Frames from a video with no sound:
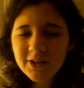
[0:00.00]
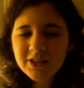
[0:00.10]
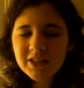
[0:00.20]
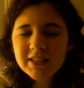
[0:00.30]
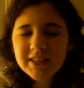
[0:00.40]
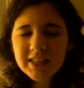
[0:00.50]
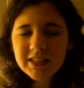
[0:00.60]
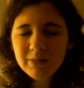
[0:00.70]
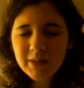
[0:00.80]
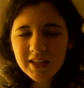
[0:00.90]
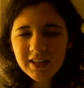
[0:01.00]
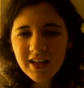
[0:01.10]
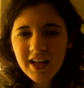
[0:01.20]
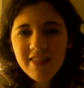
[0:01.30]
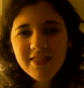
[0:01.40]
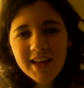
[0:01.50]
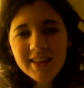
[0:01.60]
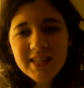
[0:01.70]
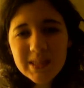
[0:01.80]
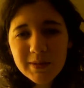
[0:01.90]
she has said to me that
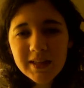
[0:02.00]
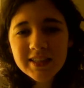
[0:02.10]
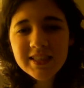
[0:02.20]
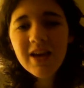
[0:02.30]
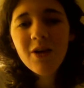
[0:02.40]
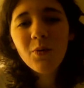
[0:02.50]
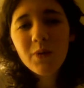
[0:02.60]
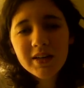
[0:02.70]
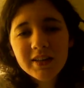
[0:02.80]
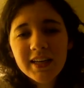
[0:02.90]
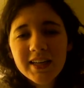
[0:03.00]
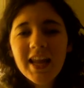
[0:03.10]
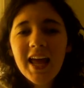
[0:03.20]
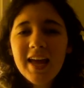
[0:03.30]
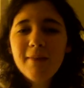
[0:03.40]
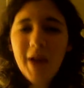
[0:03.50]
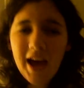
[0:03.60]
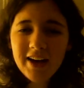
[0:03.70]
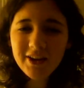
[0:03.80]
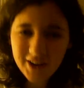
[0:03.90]
this piece will get a
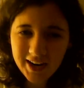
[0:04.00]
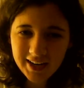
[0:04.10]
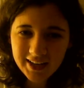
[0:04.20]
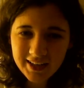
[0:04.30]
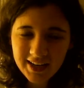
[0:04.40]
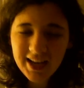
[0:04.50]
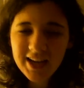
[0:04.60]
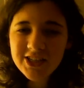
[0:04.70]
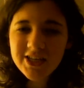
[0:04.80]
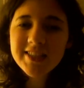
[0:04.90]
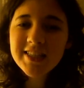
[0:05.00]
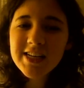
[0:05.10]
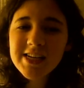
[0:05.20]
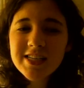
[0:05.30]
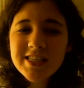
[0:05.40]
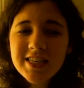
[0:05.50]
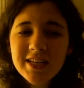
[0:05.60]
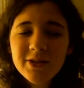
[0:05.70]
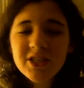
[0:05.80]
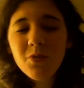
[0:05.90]
bad grade. She hasn't
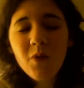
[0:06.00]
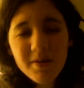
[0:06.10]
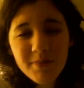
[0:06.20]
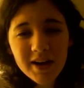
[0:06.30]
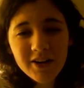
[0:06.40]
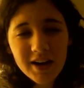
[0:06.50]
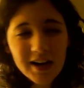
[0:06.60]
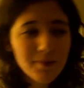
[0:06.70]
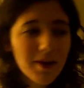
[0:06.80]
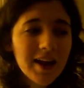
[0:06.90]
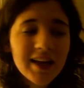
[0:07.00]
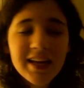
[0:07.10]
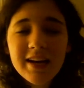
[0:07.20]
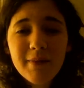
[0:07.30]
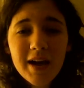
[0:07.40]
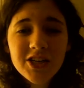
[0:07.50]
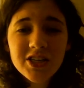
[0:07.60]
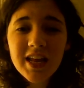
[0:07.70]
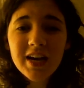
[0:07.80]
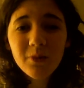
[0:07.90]
distinguished what bad grade, but I can imagine
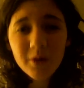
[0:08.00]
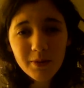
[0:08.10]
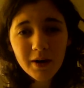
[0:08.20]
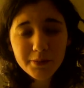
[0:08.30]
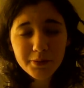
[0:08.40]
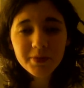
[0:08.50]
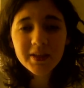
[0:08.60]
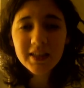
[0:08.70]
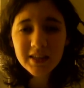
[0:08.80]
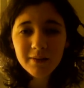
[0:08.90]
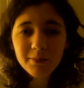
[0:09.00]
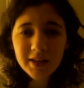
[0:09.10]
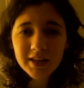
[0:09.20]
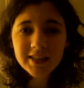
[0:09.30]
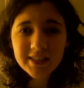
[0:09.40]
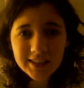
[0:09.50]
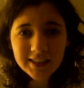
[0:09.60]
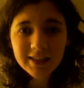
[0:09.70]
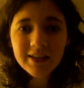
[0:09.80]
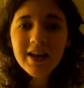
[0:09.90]
that it will probably end up being a D.
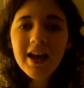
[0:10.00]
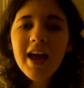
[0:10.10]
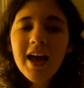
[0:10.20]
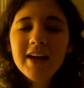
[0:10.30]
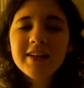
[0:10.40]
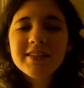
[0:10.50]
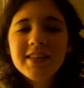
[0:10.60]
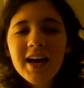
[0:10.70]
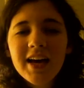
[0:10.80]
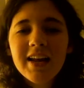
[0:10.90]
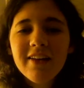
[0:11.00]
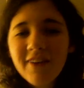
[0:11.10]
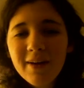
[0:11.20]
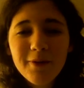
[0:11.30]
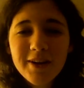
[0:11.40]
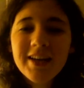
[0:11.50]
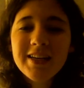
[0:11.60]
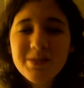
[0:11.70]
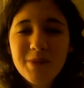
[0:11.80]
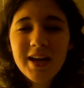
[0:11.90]
And that if I put it
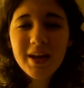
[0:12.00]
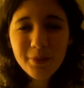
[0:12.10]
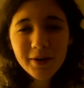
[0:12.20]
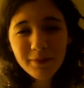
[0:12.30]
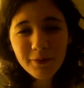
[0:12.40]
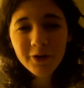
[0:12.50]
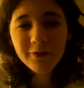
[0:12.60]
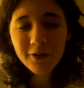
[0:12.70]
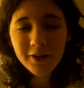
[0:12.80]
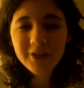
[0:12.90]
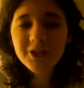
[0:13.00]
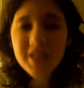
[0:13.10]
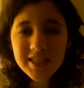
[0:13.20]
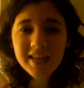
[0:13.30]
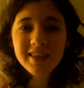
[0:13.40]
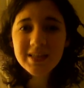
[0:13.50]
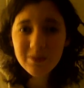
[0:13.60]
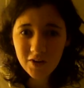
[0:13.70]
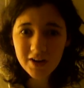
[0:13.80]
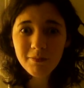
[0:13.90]
into my AP portfolio, she said this
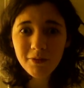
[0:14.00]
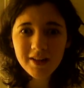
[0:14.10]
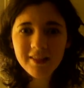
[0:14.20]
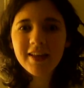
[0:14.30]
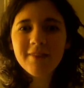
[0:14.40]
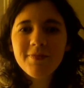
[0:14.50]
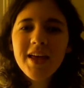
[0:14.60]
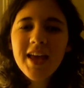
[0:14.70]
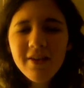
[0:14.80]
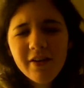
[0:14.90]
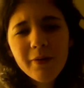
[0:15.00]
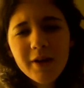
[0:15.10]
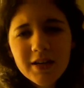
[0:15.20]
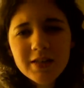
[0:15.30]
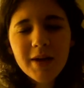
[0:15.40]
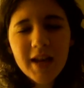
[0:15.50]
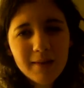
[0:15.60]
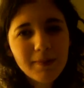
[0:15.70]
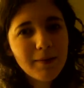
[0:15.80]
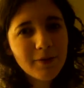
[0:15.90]
very bluntly, if I put it into my
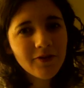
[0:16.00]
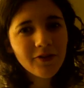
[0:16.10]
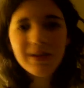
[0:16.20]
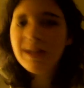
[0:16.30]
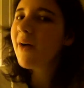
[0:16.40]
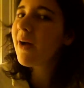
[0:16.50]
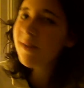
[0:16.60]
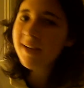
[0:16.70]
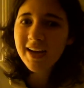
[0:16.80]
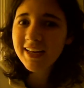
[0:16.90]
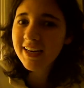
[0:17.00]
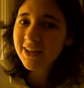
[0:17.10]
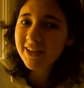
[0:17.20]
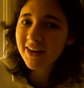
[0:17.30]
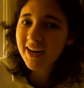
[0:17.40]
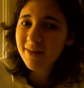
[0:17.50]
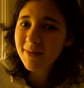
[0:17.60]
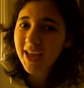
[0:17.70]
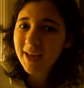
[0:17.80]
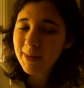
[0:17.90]
AP portfolio, I will not get a good grade on my
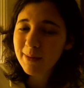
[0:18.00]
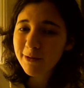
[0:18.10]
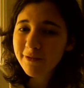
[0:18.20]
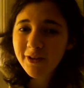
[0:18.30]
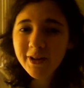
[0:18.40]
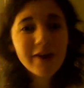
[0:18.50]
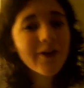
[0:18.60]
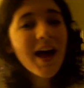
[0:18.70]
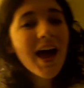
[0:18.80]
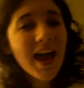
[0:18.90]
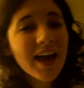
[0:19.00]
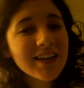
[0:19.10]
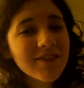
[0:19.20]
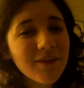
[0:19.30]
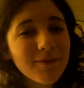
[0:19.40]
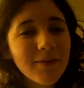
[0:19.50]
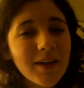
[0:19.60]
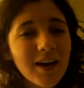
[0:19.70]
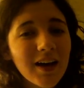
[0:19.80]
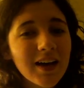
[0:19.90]
AP portfolio. And if
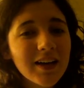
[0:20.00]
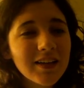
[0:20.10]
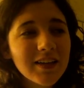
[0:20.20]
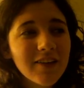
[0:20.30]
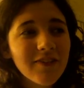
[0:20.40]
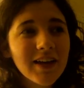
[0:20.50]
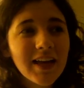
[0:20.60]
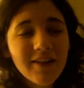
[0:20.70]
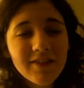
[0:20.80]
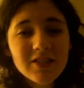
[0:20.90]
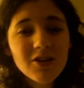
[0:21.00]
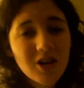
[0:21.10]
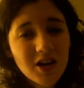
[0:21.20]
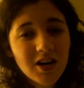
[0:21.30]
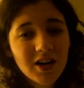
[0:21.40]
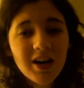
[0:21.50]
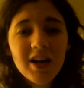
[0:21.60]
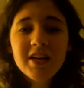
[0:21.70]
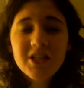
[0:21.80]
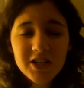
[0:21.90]
I gave it to her,
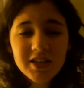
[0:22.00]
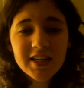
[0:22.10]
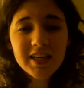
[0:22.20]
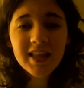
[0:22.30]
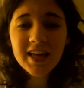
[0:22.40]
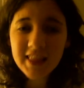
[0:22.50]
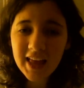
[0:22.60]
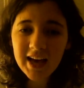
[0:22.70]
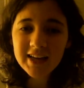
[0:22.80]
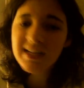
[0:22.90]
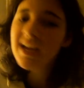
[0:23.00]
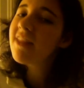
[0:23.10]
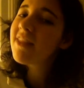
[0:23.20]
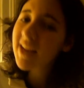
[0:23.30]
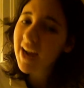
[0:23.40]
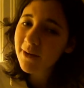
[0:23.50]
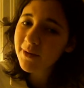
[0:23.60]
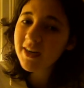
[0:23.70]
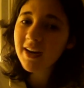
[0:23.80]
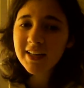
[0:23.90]
turned it in like that, then I would
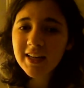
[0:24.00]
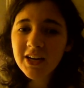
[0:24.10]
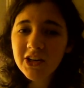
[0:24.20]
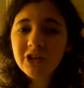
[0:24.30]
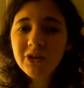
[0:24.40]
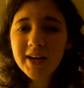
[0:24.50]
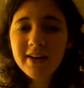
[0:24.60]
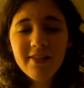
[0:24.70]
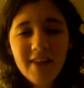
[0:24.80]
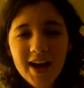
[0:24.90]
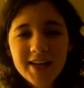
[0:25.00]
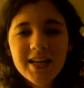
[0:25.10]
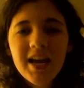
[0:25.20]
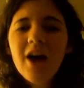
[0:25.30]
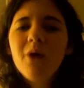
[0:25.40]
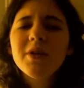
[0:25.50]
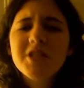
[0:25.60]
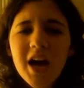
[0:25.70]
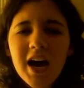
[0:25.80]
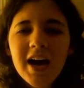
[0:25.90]
not get a good grade on that, which
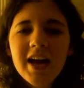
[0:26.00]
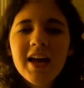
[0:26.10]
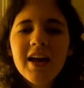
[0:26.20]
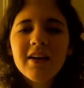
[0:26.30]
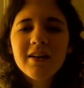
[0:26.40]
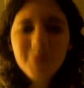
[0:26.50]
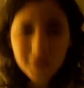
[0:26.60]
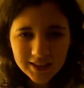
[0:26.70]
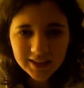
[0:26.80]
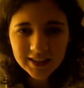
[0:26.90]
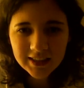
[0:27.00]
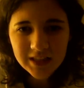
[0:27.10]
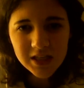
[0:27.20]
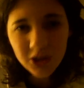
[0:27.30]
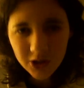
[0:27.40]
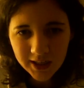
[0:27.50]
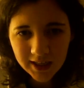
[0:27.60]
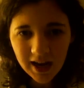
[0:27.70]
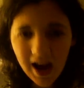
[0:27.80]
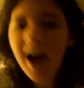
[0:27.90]
I completely disagree.
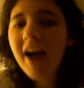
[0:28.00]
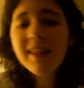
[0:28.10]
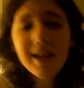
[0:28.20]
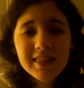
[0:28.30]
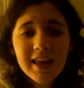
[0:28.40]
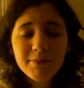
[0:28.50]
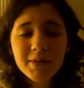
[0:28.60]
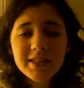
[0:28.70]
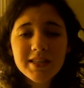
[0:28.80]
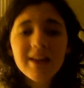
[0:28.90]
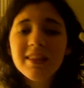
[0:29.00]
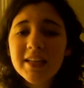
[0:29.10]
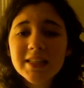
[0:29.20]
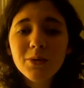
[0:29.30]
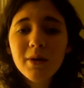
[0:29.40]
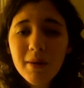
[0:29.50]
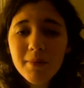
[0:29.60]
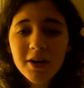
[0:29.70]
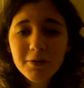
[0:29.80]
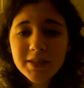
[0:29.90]
I like that piece. I think it's one of my
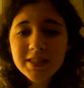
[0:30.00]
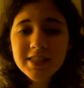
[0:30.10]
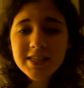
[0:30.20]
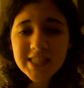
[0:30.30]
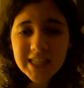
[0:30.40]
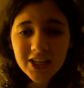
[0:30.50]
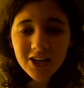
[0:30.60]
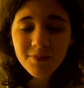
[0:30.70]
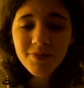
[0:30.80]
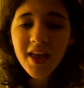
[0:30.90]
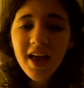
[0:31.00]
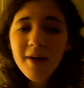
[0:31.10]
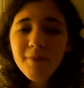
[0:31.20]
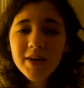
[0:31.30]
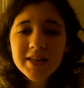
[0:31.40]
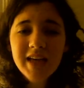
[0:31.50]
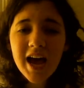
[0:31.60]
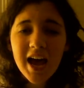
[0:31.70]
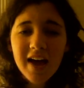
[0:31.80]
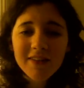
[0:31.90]
better pieces this year because I
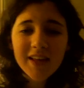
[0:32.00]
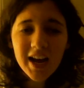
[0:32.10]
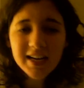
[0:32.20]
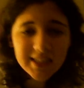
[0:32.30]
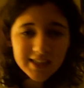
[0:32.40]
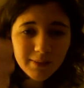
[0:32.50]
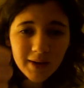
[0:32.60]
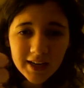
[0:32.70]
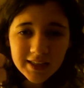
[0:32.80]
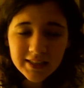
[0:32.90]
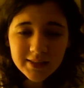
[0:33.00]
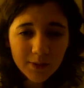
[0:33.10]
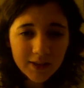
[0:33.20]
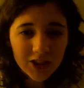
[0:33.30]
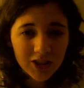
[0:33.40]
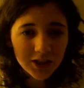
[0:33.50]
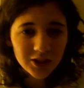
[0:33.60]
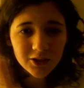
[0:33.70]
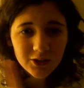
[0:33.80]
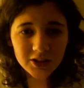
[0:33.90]
have the idea behind it, which
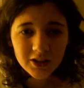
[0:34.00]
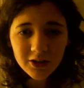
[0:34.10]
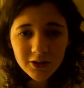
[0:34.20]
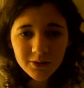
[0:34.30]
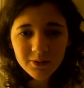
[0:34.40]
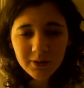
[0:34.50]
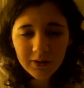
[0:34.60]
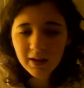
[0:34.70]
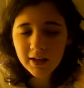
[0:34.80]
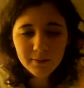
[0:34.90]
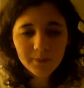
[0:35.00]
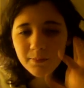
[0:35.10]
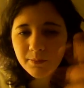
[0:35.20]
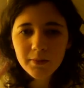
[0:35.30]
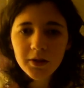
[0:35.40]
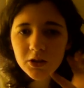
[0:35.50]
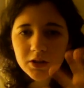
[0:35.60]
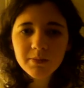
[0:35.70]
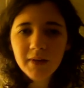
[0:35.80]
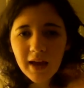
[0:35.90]
you should know, like, you
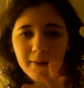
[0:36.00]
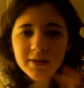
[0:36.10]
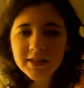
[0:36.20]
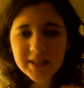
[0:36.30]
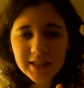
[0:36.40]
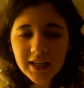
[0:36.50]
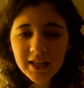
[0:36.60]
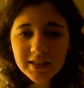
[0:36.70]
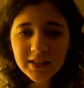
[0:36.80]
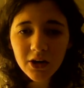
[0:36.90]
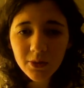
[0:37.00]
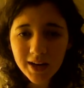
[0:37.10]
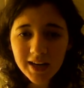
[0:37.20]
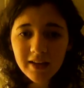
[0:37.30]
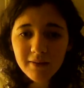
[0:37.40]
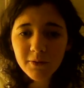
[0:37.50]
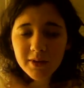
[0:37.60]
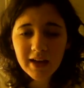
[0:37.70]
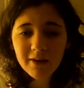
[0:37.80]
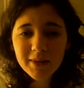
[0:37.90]
should be able to see it already
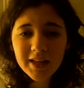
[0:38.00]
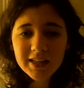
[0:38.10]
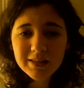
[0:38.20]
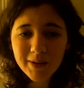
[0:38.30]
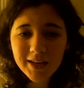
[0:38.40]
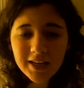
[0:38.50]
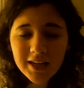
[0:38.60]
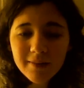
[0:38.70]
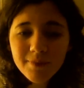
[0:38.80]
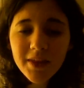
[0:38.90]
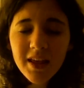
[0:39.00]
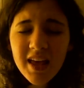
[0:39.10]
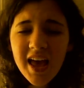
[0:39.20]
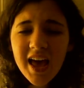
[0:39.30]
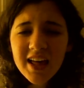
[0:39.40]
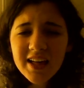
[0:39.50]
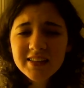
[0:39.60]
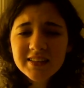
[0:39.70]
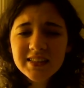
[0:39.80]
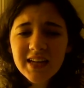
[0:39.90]
without me explaining it. And